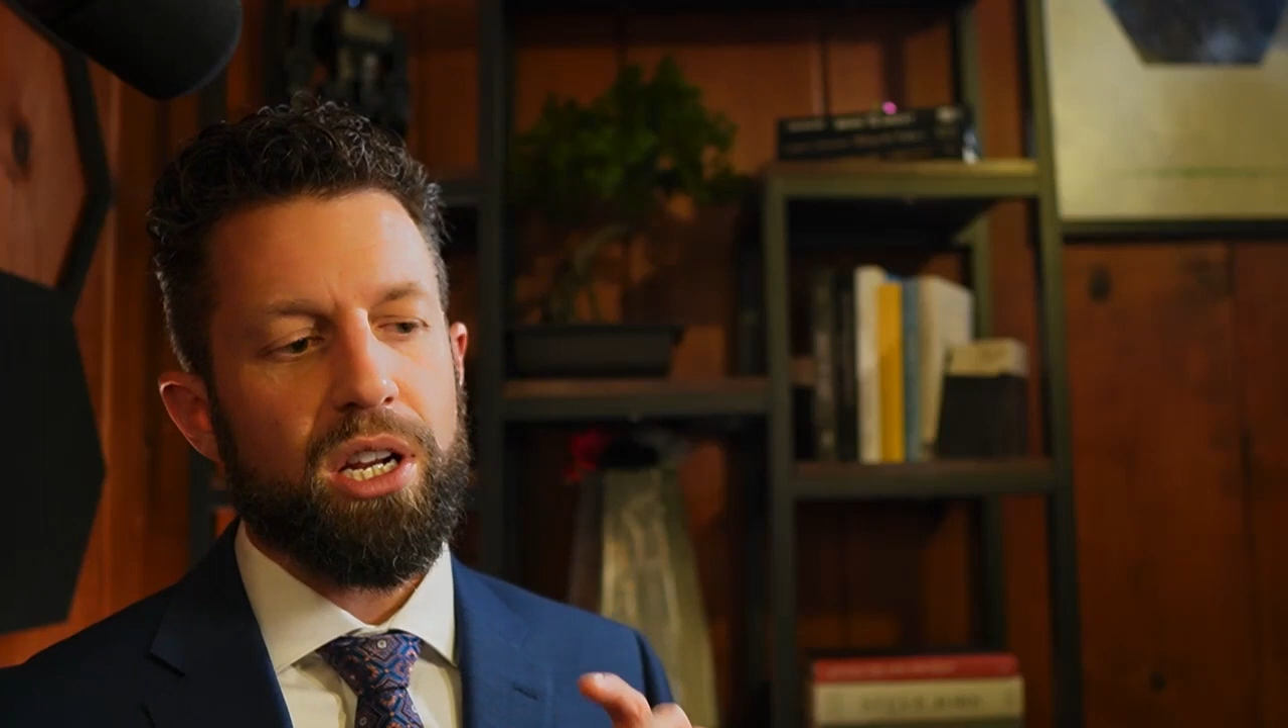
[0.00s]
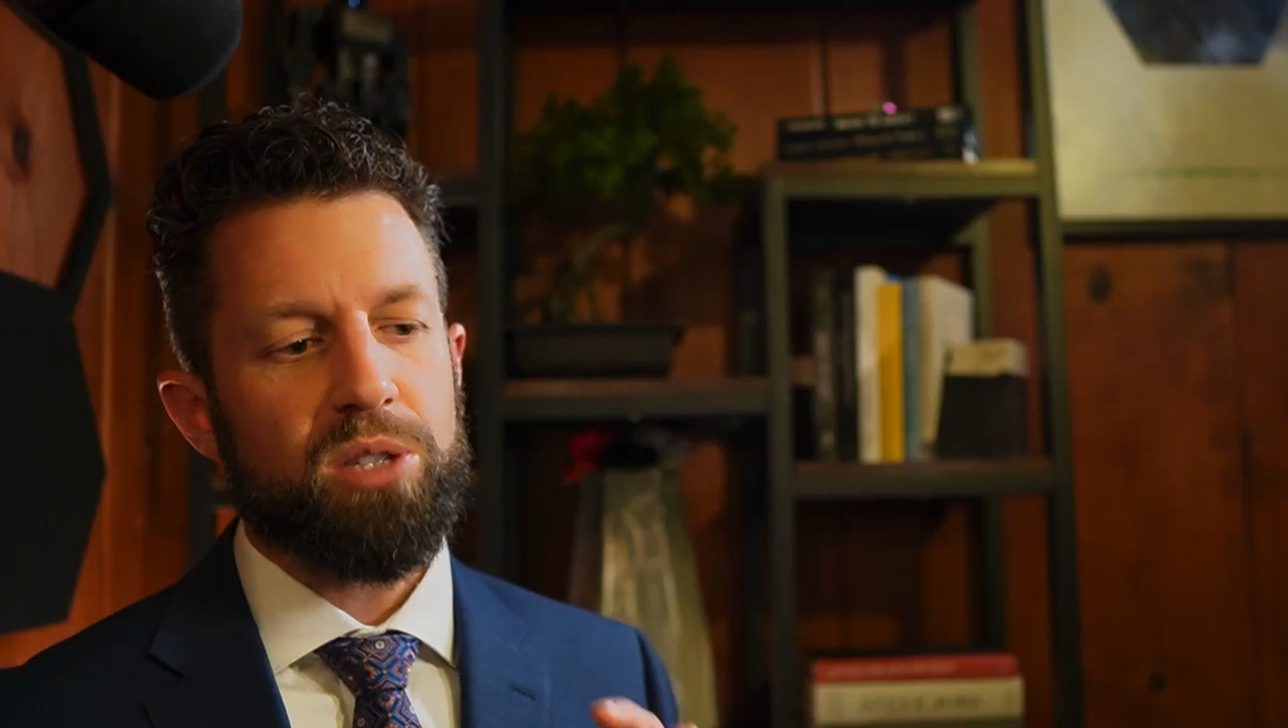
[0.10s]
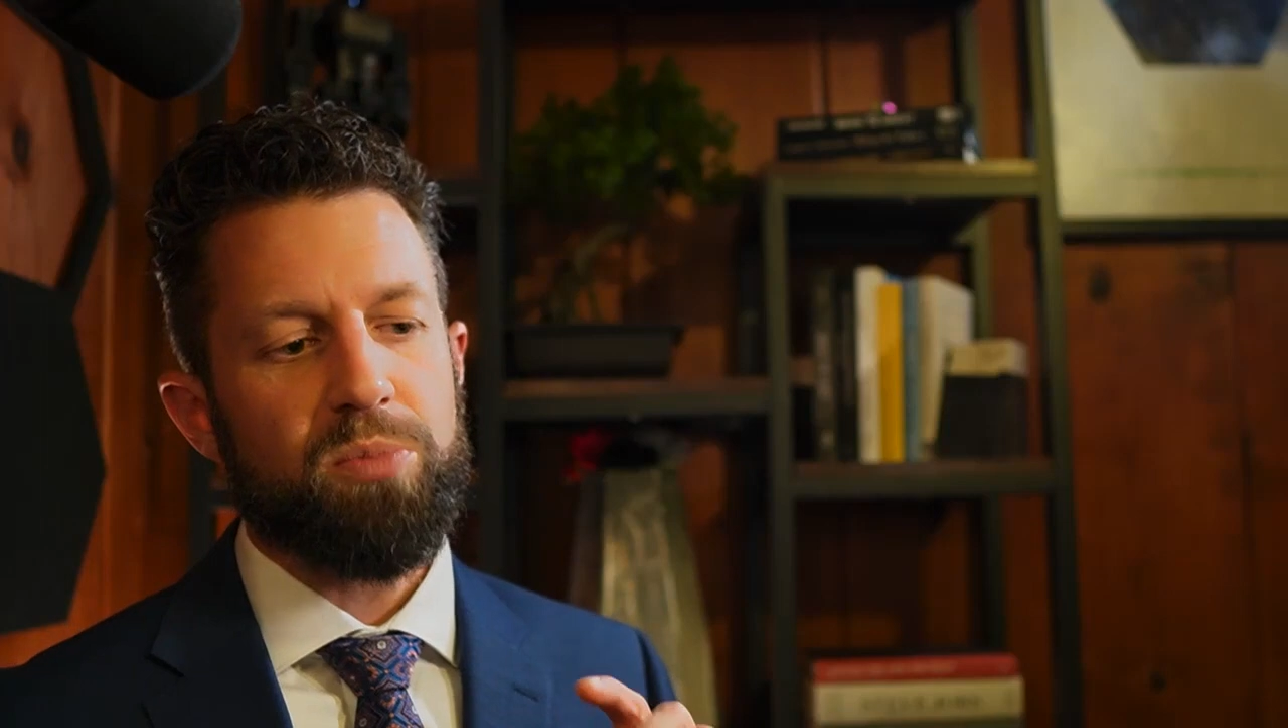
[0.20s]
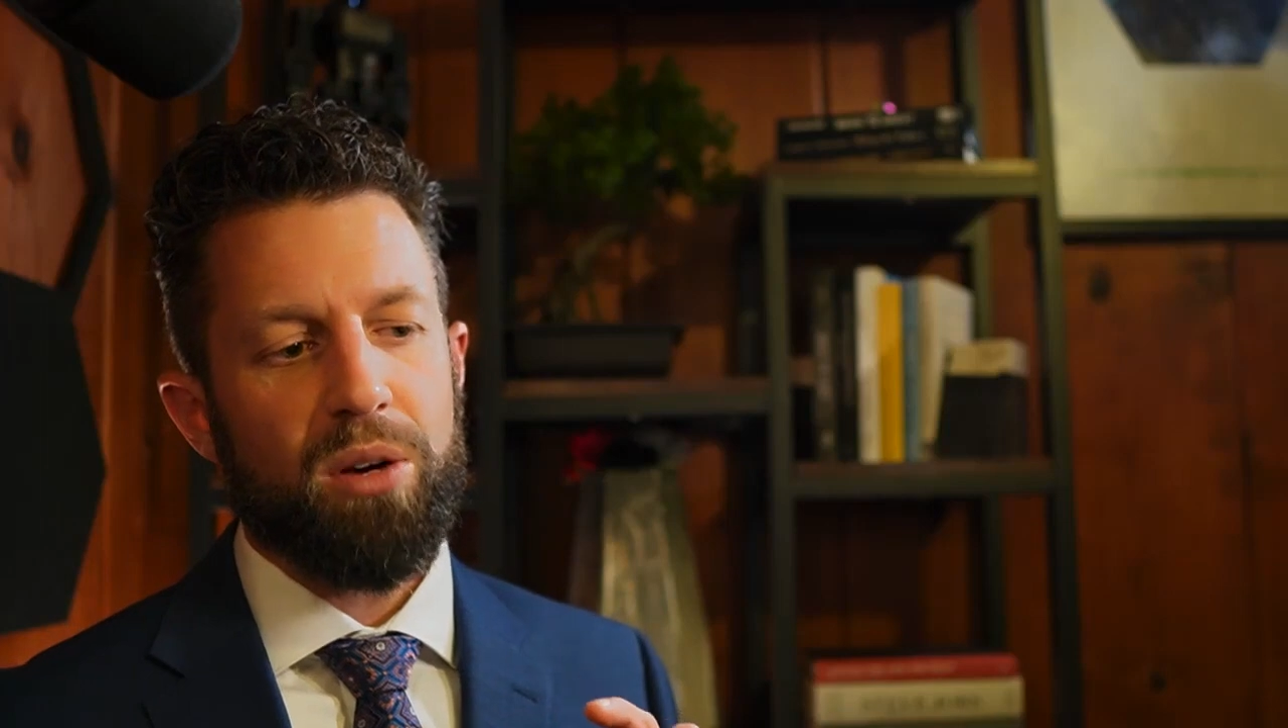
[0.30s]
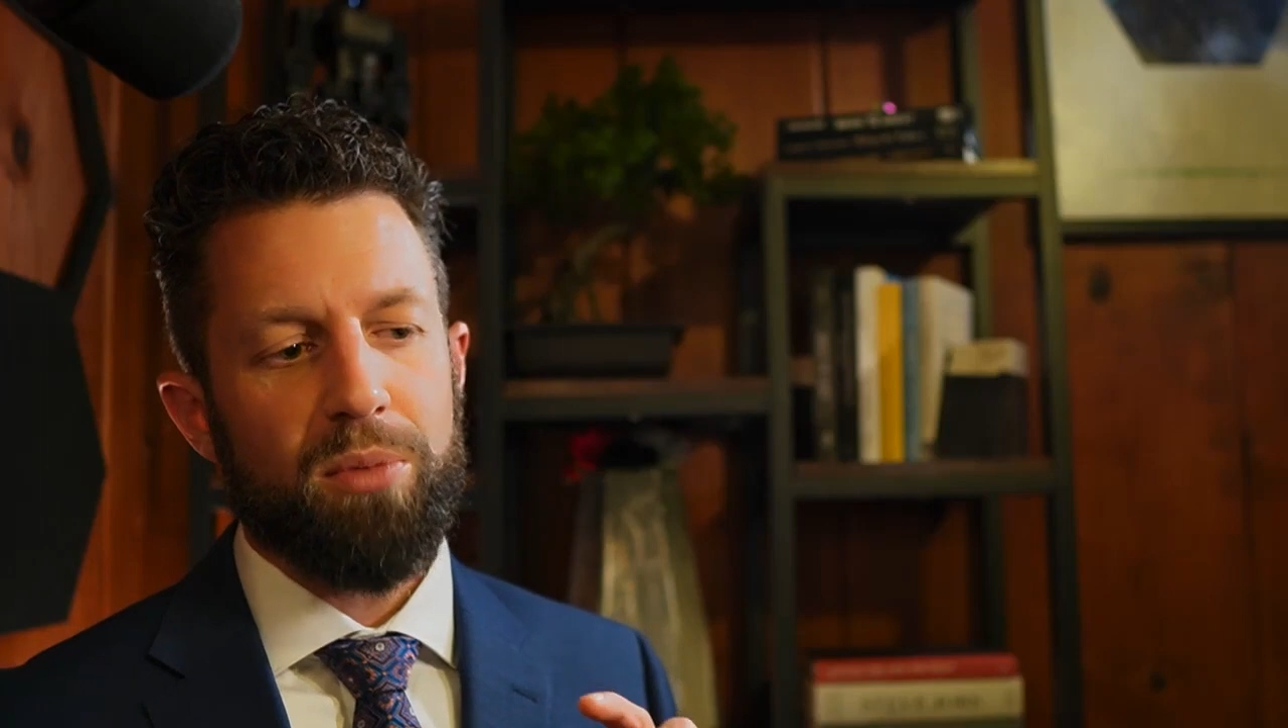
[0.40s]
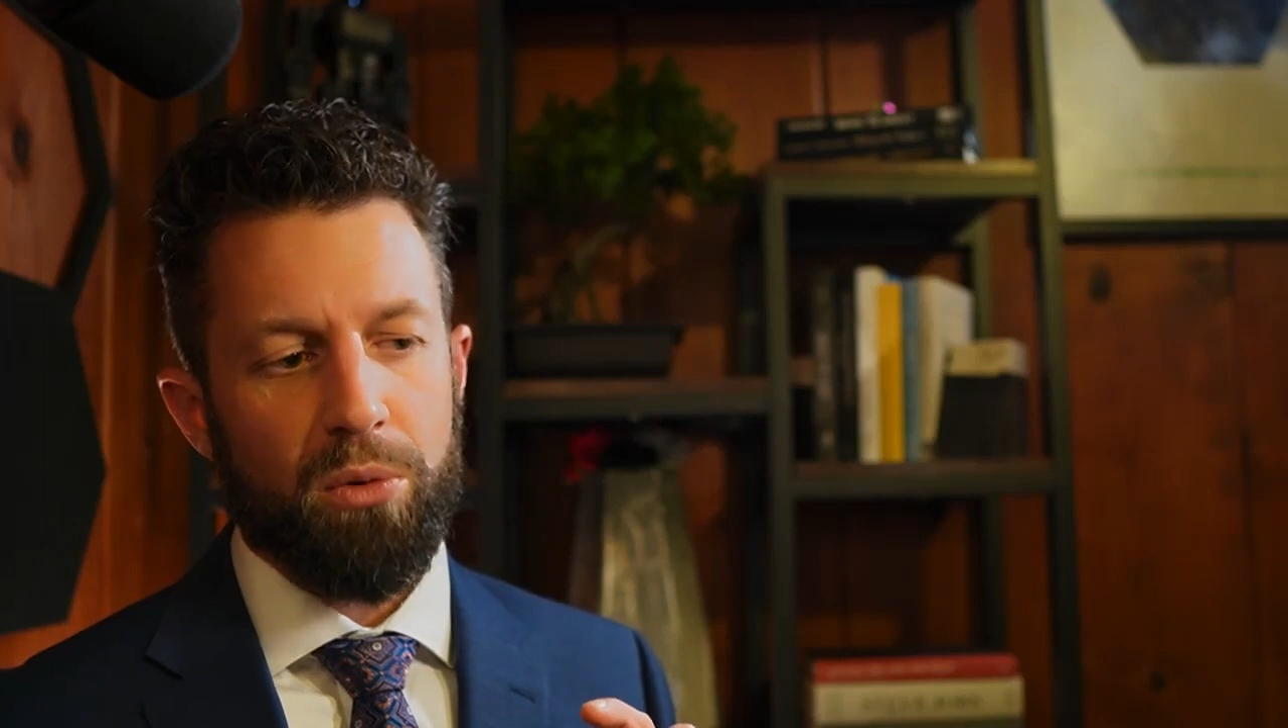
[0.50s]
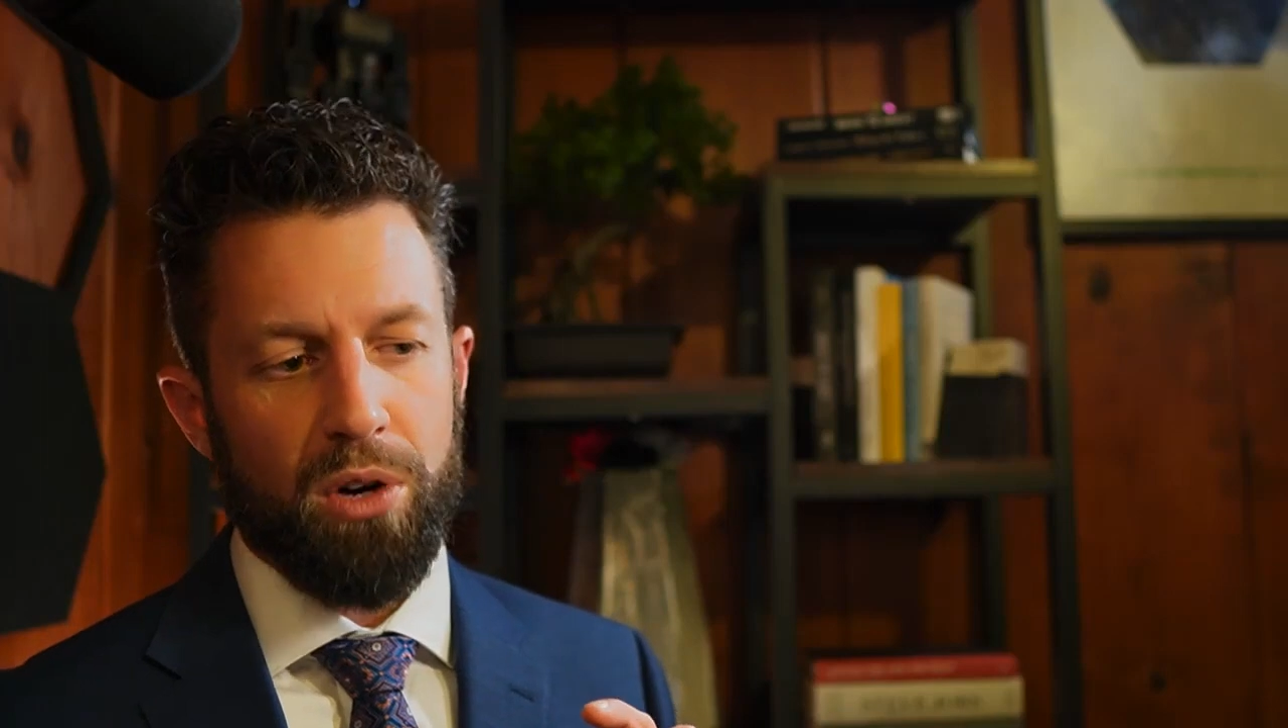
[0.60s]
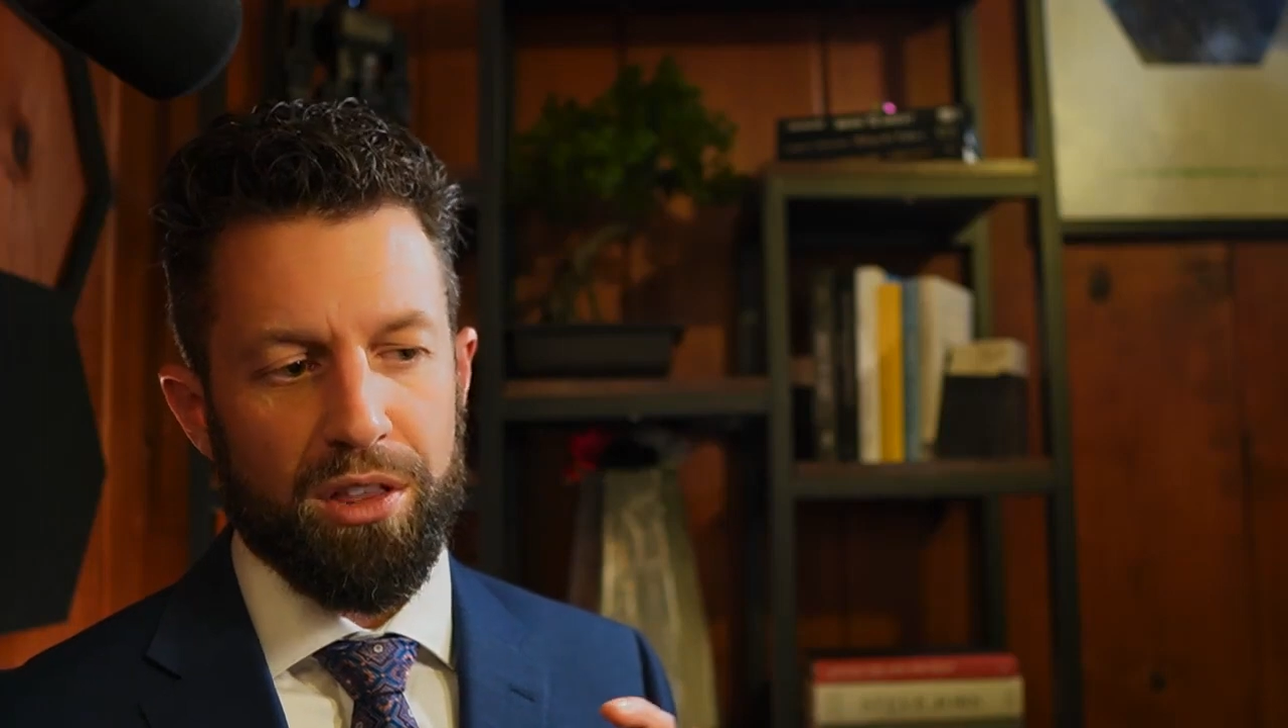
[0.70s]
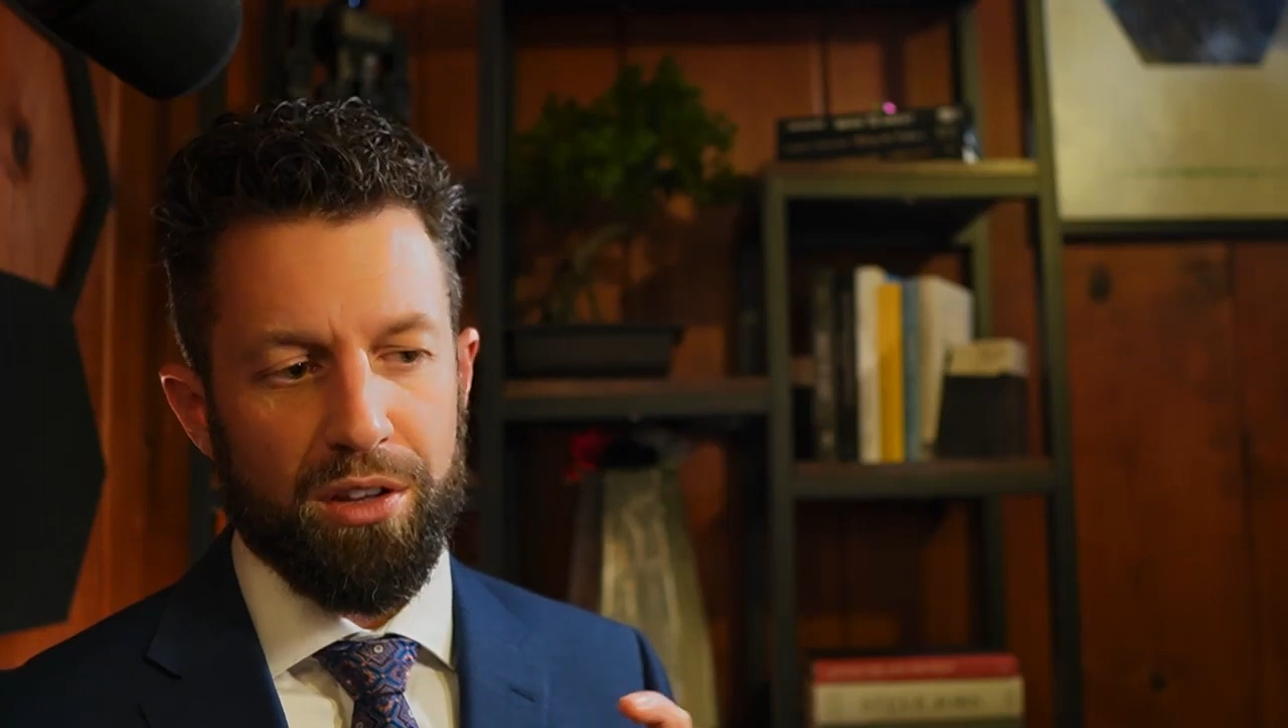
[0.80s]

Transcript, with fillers: experiment with